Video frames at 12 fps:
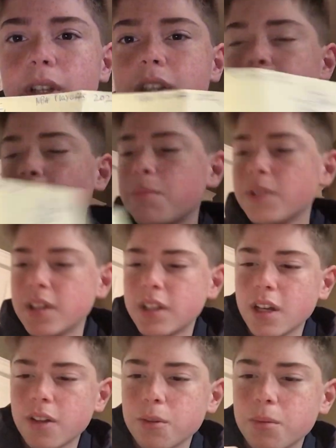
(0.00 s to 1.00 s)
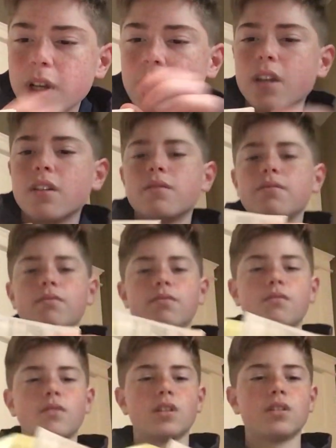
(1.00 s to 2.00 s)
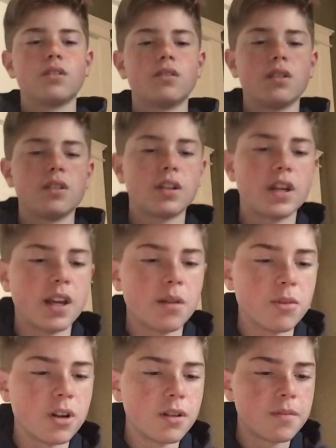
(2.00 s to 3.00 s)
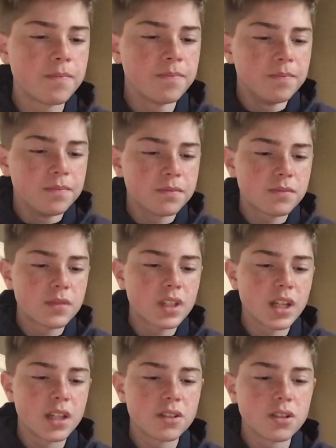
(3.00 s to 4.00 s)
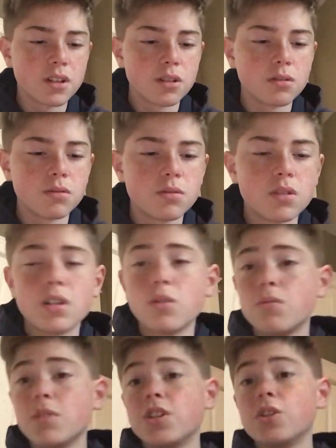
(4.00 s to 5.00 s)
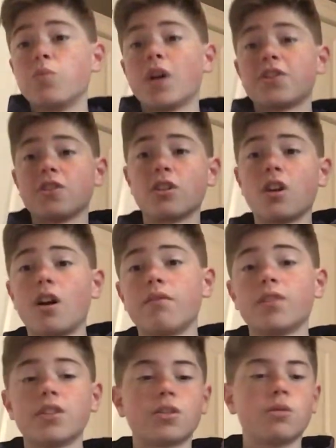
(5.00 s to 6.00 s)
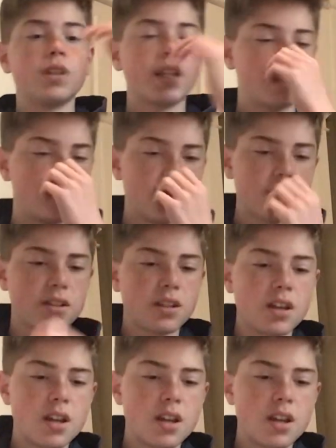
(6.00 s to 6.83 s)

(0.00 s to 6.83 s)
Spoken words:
It's probably the other way because it's on the camera. Okay, so this is Western Conference going like this.